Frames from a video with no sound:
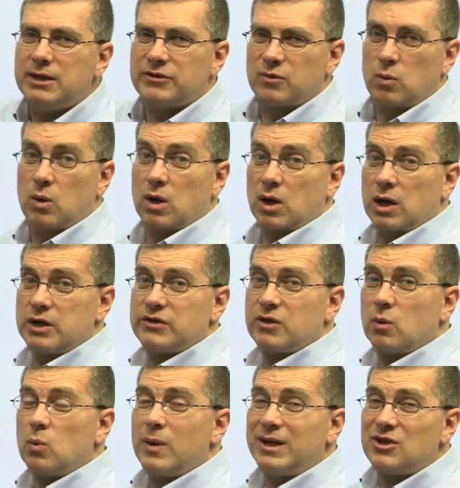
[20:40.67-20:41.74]
these words,
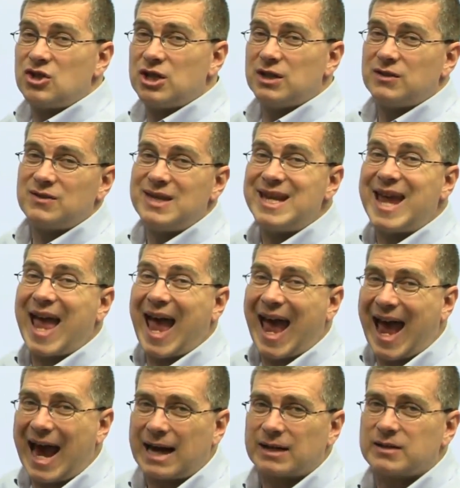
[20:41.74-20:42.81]
which is the
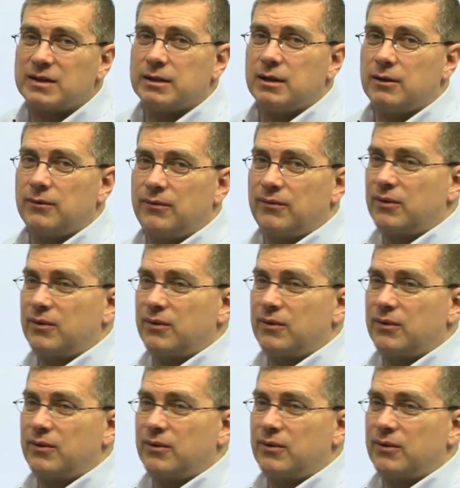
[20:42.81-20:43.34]
act of